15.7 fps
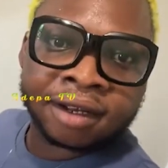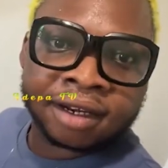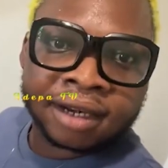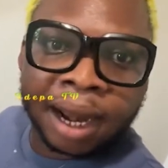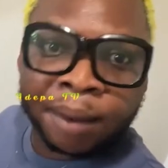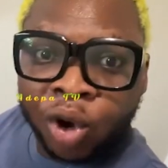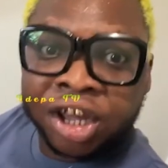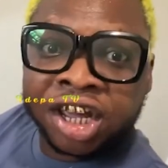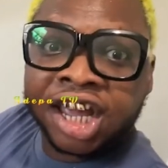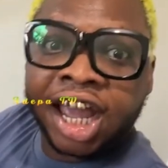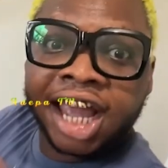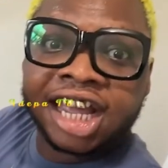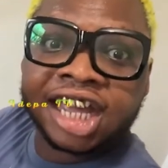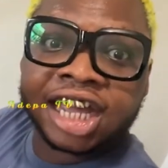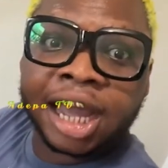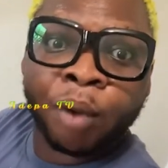Na mo
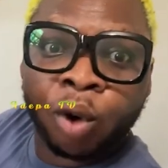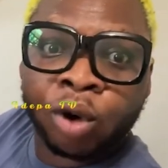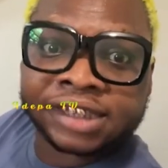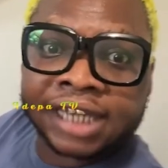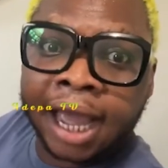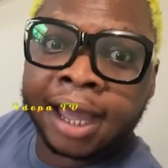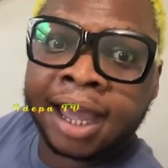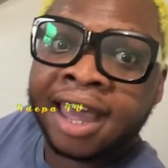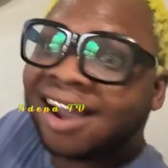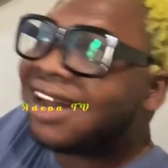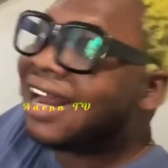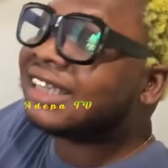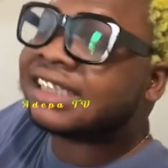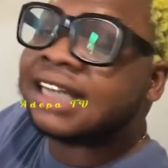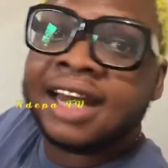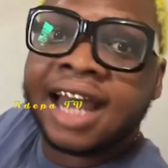ye ye mo ho say
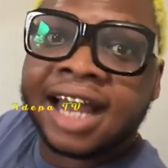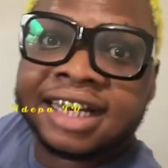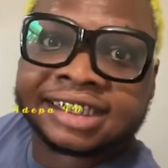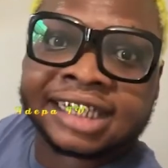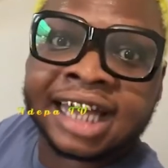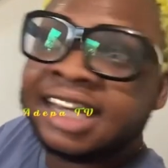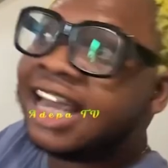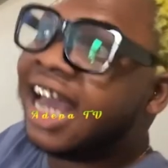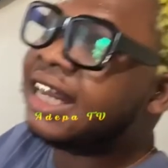classy ladies ye